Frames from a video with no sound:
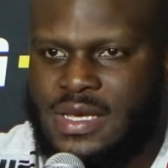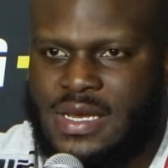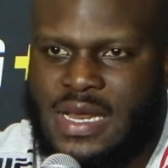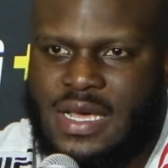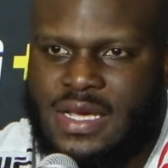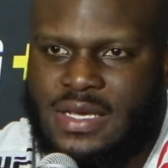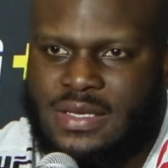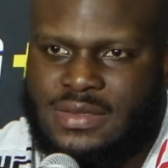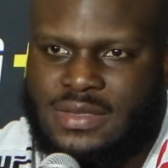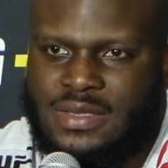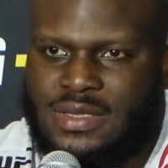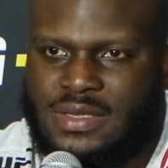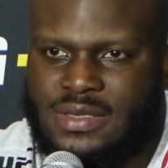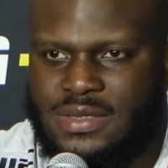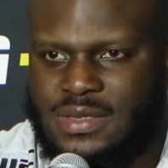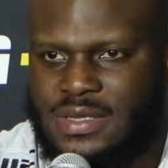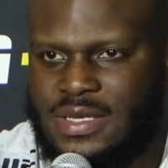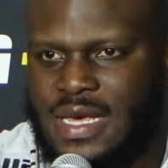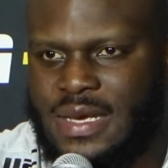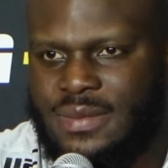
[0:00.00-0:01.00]
and that's the
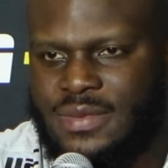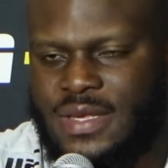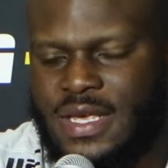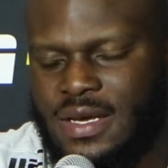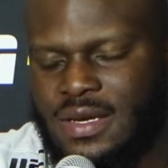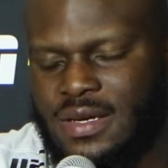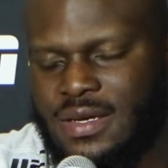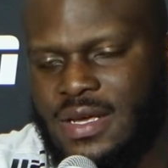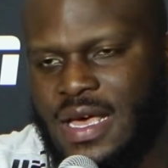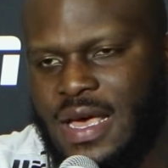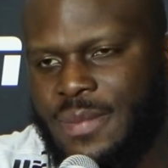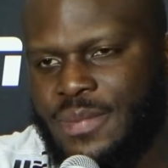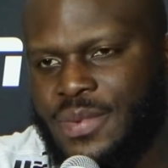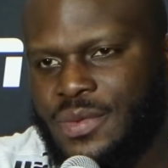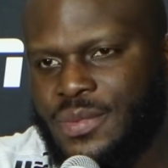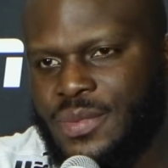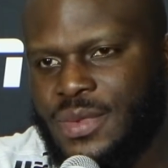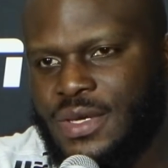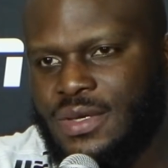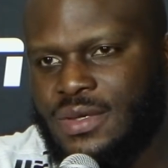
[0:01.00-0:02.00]
same thing gonna
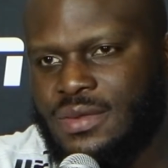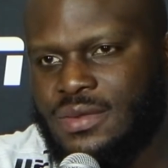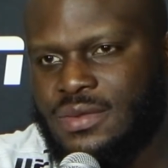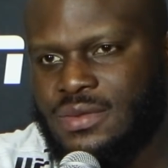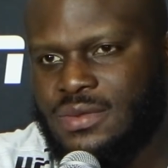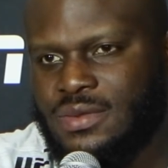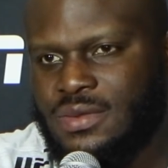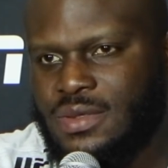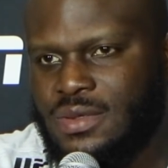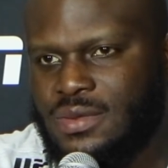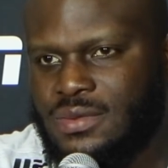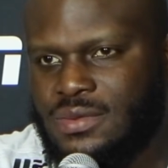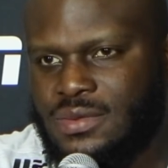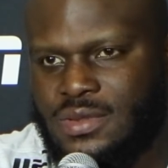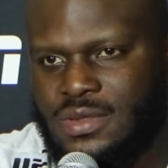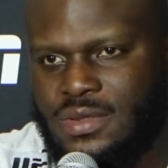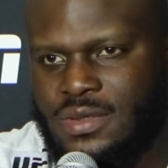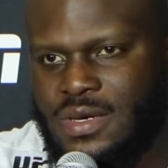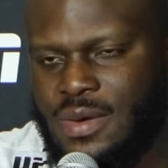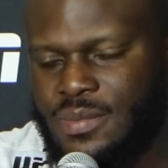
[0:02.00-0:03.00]
happen to me. You know,
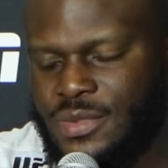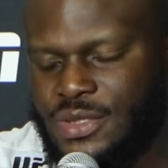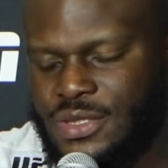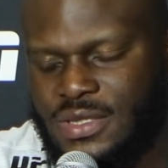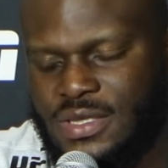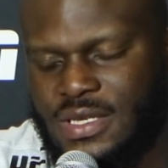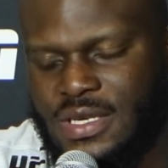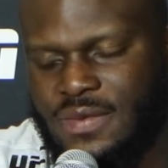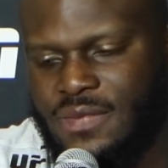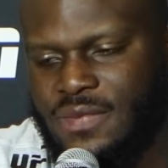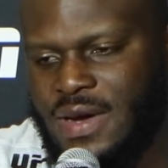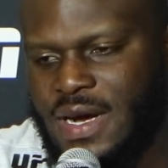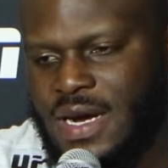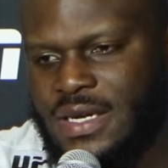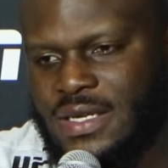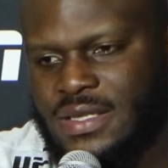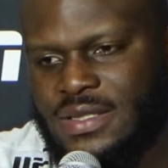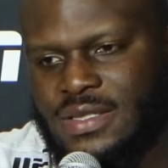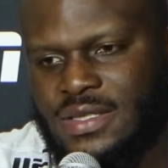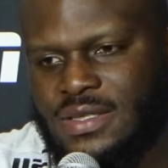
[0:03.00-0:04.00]
so I'm just keep
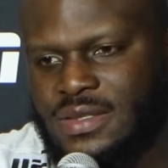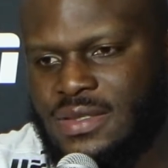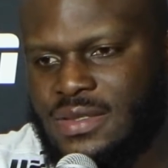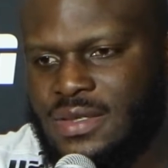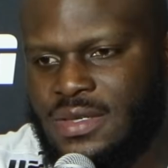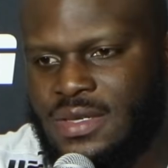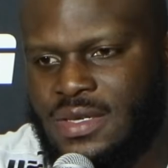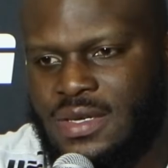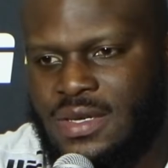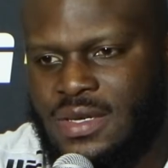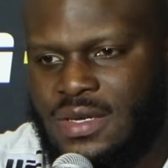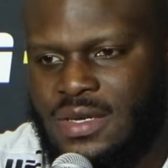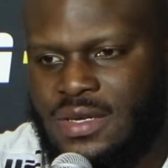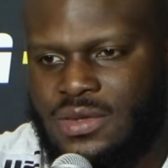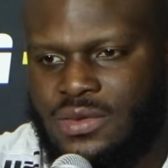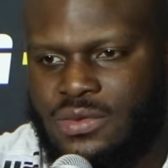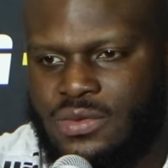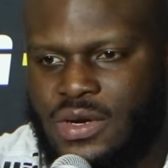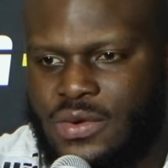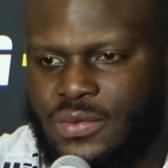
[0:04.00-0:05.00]
fighting until
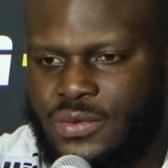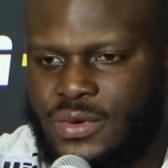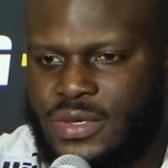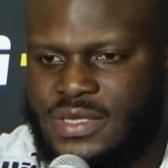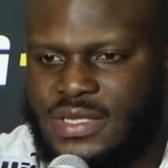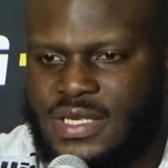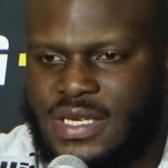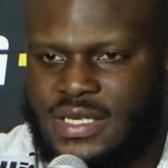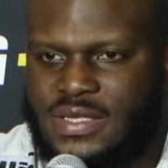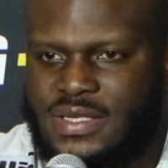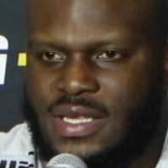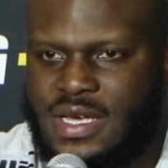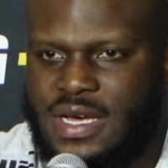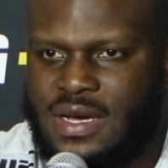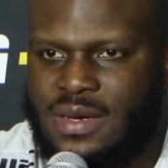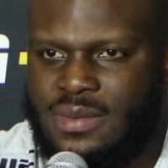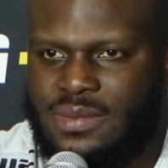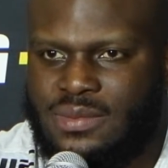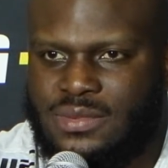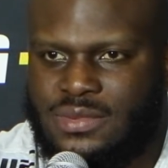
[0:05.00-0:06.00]
the referee say
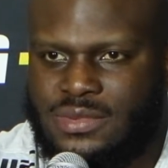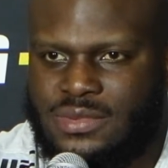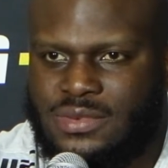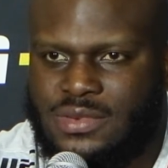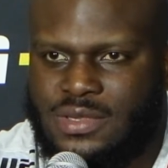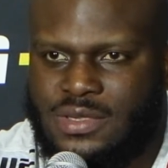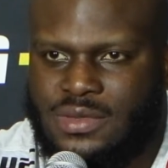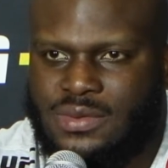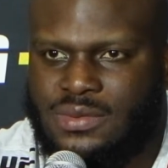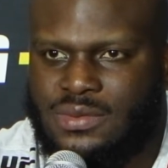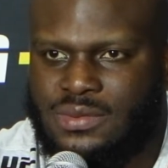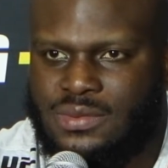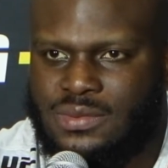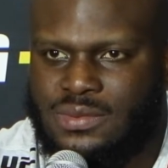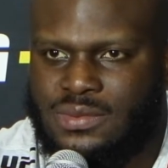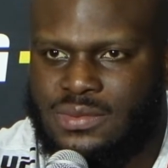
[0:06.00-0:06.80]
stop. So